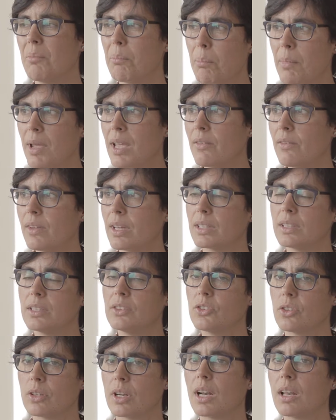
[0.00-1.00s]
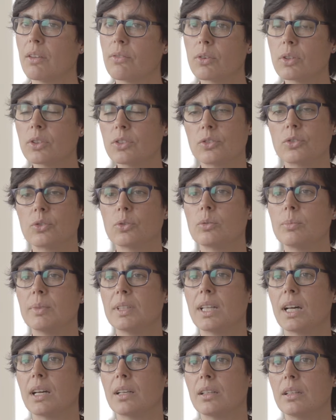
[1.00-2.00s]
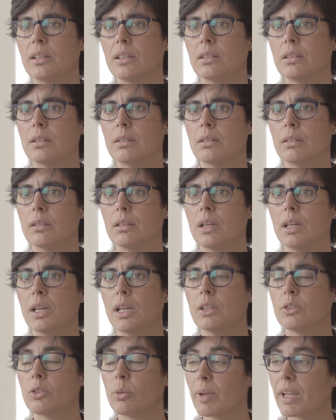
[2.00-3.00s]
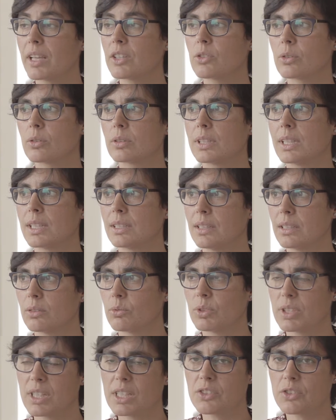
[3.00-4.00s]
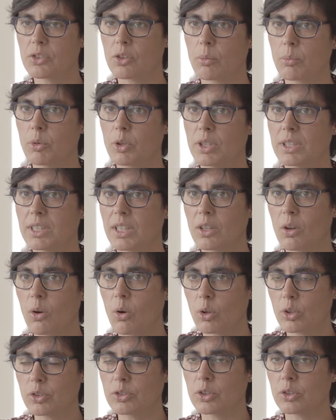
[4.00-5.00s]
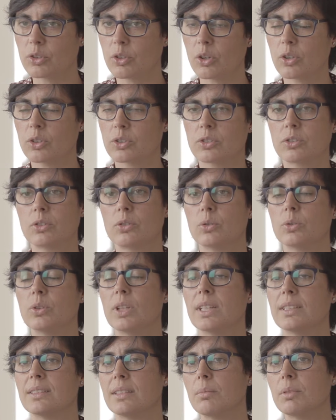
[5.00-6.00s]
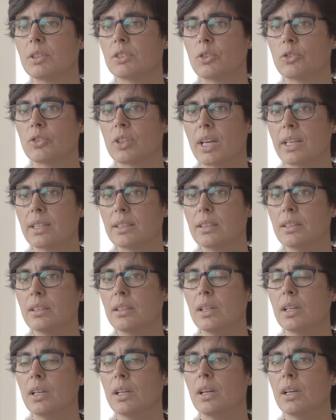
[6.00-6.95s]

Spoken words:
Maybe additional efforts should be done to make sure that the research community also talks to the civil society.